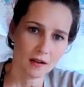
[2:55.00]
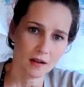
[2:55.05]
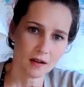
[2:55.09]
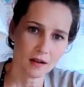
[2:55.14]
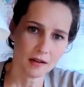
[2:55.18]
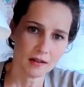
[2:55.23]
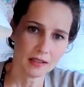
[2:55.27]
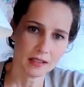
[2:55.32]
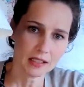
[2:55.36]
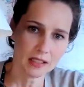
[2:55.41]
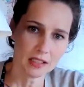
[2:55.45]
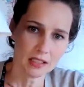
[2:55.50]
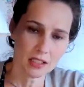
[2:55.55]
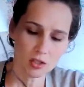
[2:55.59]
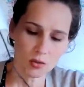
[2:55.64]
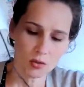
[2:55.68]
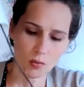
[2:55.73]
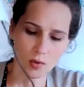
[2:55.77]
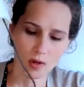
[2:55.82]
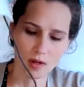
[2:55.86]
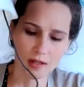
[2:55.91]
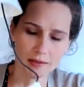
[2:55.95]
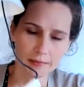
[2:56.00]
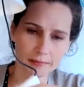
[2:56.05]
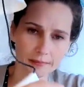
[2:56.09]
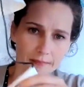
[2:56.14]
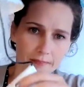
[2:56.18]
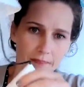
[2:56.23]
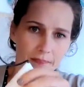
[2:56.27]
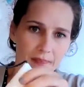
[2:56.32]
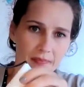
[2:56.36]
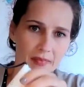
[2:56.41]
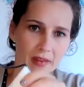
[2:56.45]
on each one,
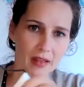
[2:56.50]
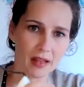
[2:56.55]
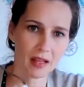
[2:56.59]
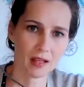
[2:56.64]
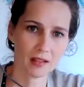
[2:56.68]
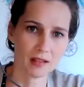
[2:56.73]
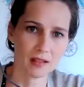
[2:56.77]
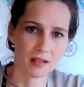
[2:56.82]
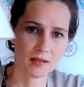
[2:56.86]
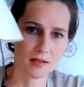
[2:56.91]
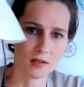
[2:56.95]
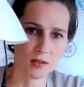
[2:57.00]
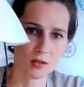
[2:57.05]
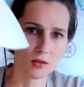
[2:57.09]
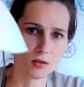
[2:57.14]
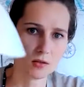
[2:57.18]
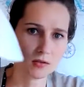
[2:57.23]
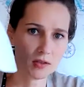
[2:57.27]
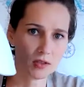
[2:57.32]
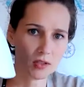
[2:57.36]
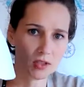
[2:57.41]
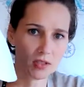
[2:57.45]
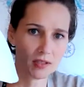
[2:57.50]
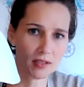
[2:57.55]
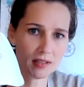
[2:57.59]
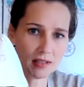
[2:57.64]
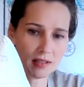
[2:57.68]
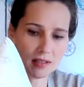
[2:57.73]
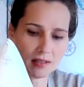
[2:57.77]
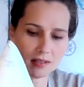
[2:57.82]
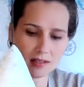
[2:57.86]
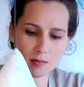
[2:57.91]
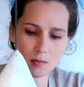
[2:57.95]
and the circles just
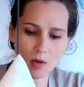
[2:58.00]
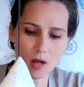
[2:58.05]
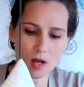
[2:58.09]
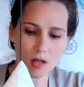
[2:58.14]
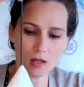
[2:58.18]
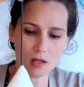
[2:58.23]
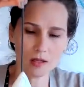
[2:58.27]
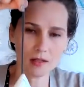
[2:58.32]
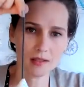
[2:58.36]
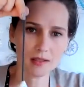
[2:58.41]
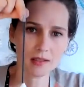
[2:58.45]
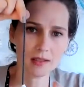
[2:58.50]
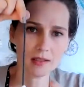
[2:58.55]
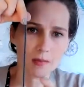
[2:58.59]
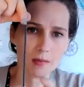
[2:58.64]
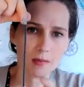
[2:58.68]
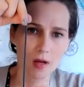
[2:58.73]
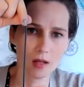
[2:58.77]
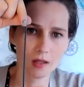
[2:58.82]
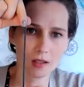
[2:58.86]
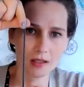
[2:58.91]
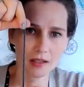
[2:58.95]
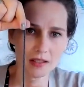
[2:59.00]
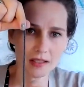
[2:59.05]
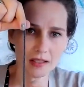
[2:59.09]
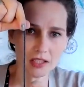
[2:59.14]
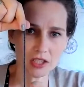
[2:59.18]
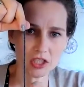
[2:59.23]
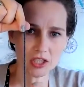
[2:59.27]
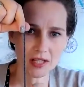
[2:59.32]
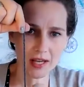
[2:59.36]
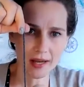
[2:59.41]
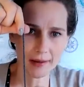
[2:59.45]
get smaller and smaller
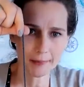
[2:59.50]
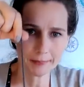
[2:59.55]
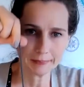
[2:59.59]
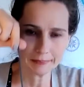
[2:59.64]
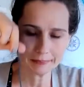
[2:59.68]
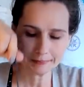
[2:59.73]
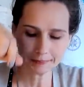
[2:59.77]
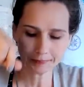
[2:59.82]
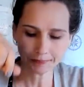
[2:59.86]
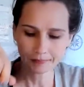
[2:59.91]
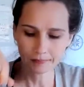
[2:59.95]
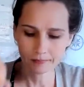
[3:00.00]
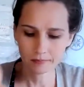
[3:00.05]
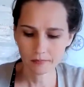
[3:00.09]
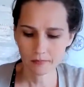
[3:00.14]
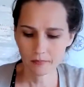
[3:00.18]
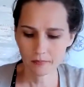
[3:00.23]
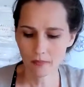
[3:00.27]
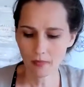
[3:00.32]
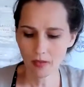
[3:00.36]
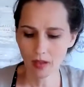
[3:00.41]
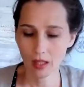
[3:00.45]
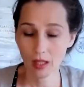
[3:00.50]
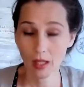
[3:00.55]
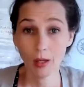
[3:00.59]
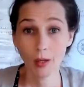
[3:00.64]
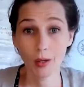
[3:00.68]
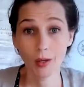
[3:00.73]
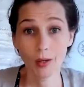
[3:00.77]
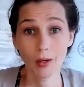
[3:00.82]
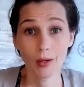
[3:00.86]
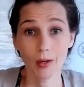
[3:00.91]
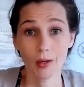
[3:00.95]
each time.
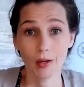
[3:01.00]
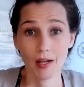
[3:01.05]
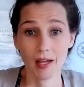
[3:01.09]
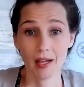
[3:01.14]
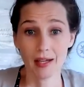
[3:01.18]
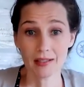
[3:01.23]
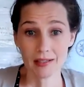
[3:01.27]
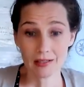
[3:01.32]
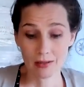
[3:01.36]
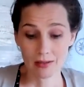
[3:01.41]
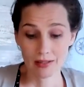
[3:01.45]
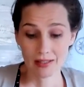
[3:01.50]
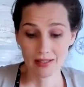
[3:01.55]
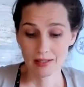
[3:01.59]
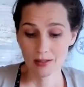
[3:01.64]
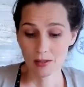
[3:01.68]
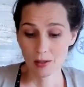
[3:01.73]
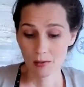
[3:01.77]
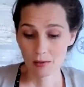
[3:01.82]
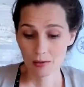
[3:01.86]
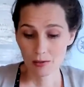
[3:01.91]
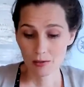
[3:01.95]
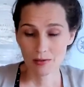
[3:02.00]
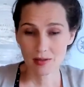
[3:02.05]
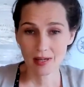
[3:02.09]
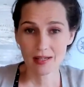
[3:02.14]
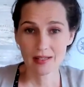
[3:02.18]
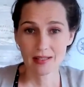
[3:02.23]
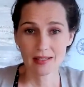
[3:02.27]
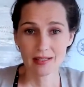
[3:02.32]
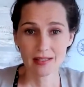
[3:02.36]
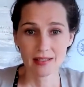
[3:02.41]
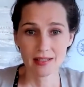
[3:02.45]
Okay, so let's go through
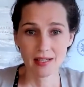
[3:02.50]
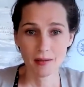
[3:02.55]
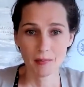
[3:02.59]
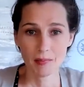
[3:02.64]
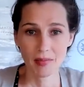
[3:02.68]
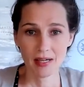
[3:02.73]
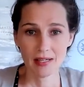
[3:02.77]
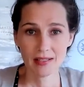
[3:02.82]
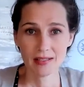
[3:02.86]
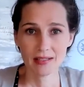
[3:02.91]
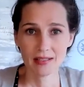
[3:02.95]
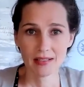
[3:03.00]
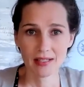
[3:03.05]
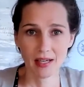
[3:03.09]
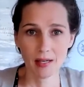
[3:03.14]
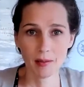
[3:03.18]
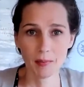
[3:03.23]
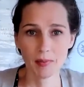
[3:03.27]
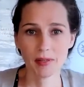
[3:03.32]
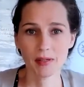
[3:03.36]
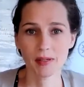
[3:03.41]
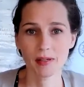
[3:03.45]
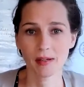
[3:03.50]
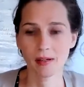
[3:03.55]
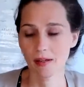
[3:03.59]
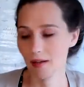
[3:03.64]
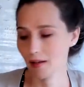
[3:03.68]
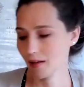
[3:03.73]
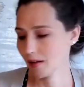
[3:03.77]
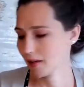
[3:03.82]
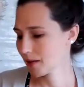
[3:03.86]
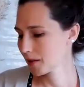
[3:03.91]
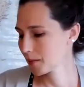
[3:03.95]
that step by step.
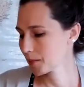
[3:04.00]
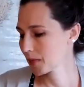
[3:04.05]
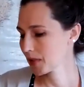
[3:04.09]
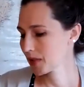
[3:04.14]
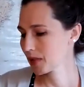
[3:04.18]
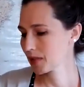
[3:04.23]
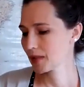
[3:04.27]
You